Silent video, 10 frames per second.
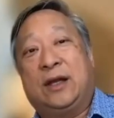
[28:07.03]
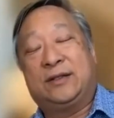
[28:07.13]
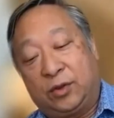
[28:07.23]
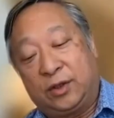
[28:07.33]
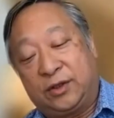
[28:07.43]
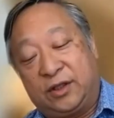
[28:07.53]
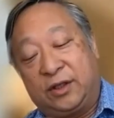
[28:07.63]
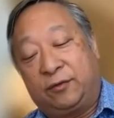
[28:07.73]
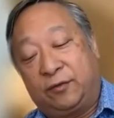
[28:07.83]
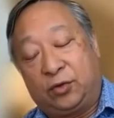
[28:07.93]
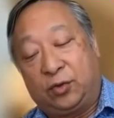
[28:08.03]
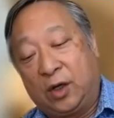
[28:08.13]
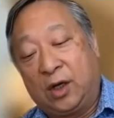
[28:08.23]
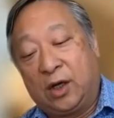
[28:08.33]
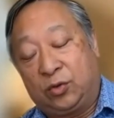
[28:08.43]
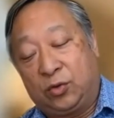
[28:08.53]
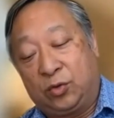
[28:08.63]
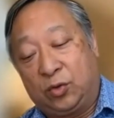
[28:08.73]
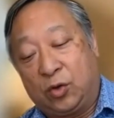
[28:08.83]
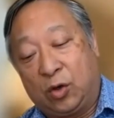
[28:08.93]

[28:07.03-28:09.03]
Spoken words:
as a sieve to